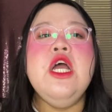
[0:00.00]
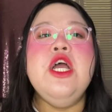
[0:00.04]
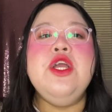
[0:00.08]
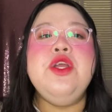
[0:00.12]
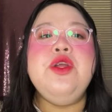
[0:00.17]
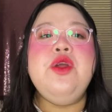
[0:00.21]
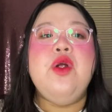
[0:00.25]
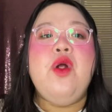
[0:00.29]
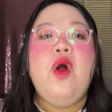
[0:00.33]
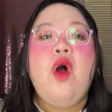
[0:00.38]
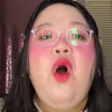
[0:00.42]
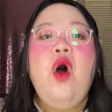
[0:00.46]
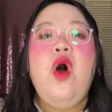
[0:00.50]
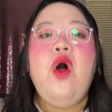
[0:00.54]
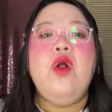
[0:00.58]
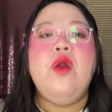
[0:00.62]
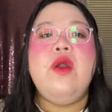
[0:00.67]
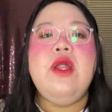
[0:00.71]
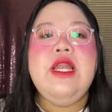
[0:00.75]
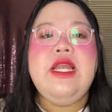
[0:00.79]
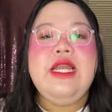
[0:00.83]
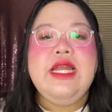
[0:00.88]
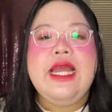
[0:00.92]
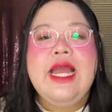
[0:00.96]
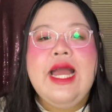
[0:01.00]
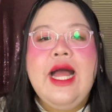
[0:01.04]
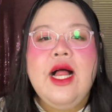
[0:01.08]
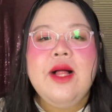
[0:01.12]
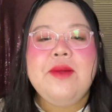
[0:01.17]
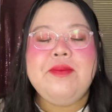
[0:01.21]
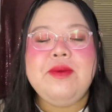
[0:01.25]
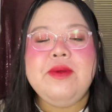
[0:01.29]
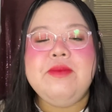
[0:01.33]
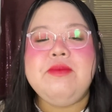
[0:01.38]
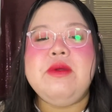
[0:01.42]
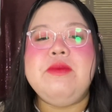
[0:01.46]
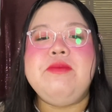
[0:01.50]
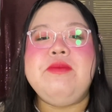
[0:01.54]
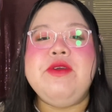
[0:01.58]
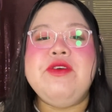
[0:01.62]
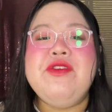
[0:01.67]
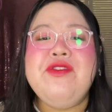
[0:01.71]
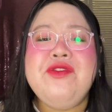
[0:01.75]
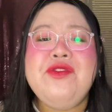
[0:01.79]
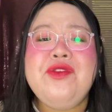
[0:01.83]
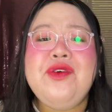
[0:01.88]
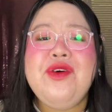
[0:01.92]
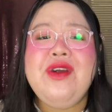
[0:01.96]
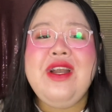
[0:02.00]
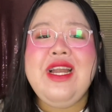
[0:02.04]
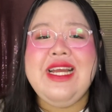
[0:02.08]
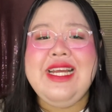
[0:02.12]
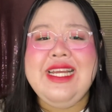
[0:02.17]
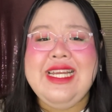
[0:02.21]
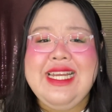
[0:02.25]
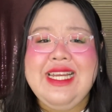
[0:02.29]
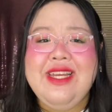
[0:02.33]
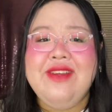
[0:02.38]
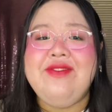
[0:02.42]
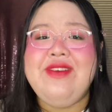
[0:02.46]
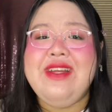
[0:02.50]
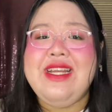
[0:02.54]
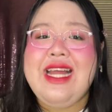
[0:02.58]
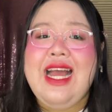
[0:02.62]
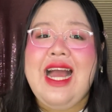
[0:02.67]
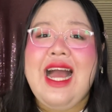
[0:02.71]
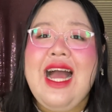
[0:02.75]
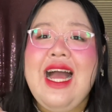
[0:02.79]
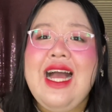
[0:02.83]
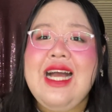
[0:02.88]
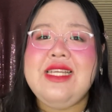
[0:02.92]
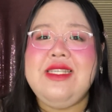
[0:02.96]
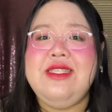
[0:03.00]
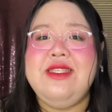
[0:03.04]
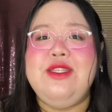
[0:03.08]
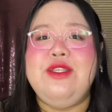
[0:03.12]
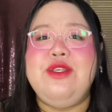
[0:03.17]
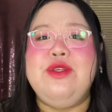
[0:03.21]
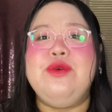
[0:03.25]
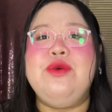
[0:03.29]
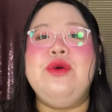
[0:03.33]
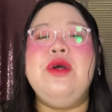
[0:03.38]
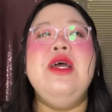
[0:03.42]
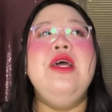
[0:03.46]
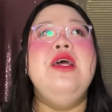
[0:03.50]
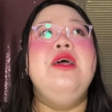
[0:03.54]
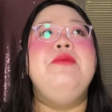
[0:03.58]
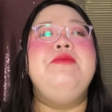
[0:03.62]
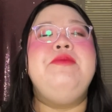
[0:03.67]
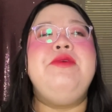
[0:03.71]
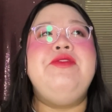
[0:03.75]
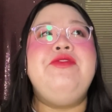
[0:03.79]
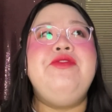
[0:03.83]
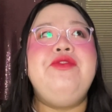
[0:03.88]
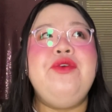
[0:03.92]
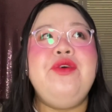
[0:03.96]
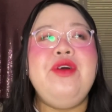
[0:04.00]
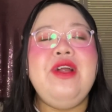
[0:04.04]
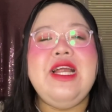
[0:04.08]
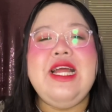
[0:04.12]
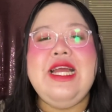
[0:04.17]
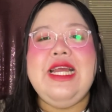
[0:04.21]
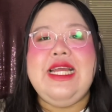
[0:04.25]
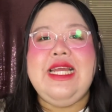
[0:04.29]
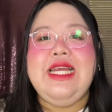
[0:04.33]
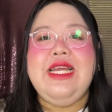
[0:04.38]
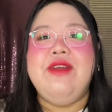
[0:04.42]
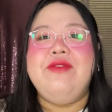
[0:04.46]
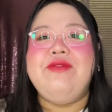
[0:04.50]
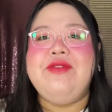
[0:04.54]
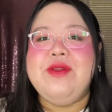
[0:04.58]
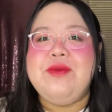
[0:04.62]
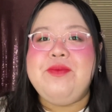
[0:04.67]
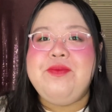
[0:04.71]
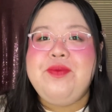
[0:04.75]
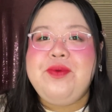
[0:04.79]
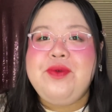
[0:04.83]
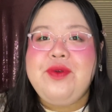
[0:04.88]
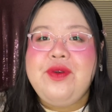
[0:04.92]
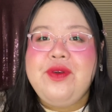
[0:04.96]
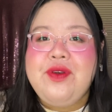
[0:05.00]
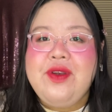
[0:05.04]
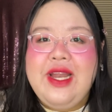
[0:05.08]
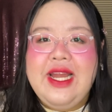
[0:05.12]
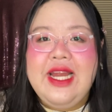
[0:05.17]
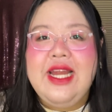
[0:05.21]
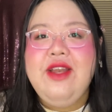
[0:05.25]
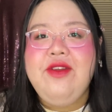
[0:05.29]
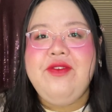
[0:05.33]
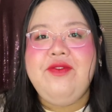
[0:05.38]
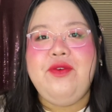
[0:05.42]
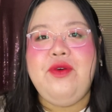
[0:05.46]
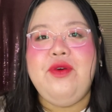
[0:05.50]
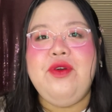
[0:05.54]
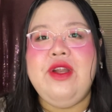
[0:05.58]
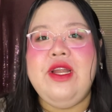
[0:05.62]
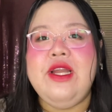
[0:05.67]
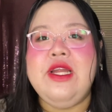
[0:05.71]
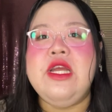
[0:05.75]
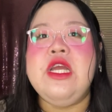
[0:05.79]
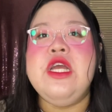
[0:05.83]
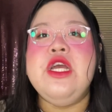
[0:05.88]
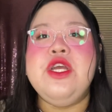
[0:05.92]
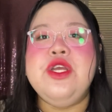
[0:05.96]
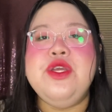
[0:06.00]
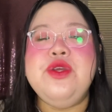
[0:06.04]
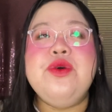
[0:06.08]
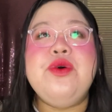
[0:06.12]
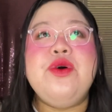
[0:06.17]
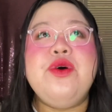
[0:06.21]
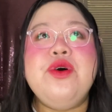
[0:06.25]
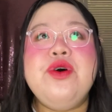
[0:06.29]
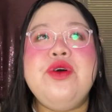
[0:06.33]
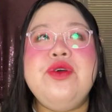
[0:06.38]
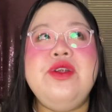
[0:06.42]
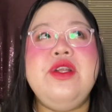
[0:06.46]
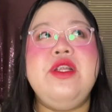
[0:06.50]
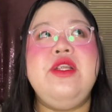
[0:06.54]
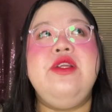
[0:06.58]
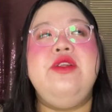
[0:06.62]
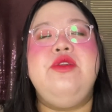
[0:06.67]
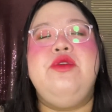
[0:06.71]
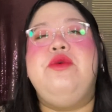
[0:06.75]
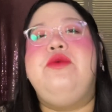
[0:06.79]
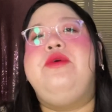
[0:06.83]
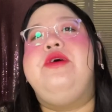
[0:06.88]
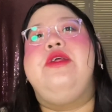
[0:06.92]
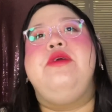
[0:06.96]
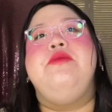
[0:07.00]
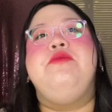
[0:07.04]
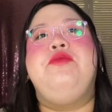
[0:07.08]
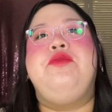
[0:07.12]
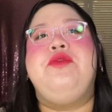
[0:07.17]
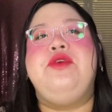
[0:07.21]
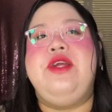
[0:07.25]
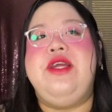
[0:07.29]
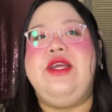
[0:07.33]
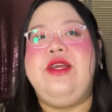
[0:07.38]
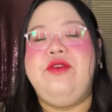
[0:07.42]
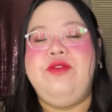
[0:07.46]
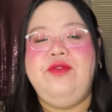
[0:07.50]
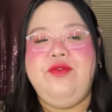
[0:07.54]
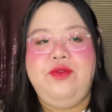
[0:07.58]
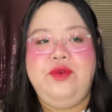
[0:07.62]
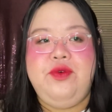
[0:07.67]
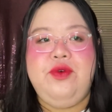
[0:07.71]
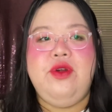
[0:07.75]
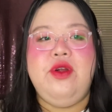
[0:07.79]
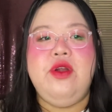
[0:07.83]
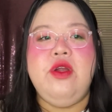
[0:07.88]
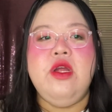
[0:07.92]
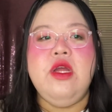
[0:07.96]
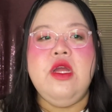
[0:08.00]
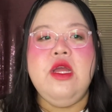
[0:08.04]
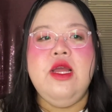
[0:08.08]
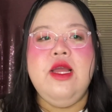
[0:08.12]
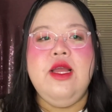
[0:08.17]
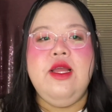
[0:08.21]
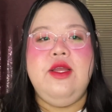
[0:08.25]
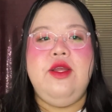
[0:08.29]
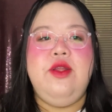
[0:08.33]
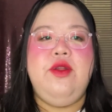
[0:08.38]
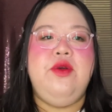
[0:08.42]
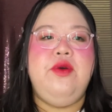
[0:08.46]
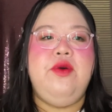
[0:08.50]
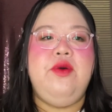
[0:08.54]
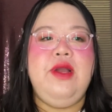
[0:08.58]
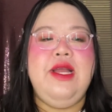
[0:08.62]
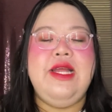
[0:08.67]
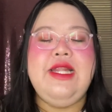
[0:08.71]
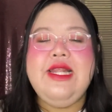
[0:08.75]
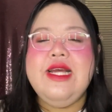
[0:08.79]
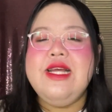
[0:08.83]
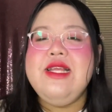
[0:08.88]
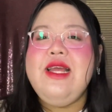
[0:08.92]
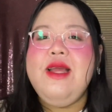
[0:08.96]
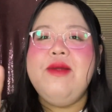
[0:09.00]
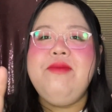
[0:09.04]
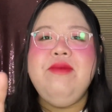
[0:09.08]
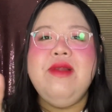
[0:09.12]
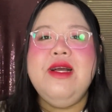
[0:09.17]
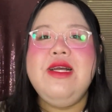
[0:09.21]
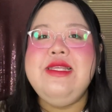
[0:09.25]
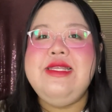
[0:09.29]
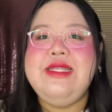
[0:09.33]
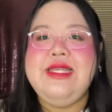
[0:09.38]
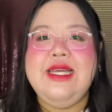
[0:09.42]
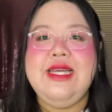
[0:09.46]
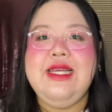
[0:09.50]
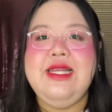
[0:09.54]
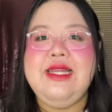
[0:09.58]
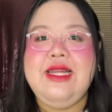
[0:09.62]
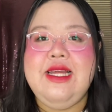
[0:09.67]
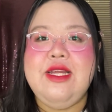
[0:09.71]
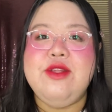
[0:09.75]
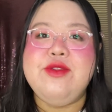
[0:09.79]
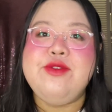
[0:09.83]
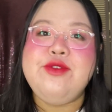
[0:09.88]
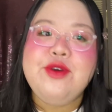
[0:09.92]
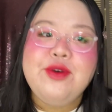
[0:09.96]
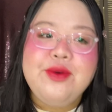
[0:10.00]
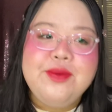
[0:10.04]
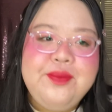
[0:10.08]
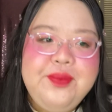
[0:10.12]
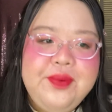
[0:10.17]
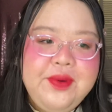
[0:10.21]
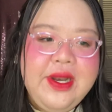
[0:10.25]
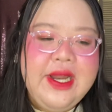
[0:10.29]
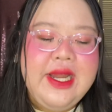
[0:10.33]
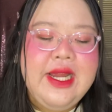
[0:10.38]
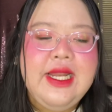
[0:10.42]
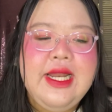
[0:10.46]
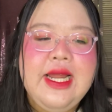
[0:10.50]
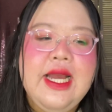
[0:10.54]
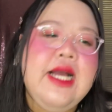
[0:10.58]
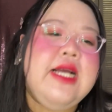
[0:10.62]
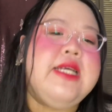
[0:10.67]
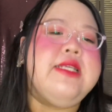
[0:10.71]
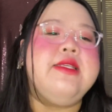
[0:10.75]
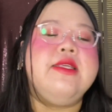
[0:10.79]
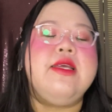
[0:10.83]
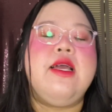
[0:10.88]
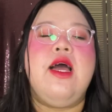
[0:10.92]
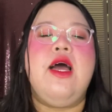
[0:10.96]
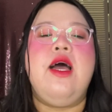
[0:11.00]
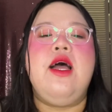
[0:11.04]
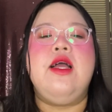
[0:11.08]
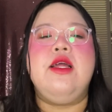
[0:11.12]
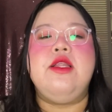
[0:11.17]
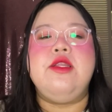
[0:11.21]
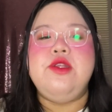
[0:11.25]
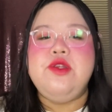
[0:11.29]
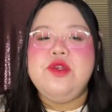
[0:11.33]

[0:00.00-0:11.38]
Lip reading: You're already helping me before I even asked you, before I even prayed for it. You already know what I'm praying for, and that, I'm not saying that don't pray and ask God.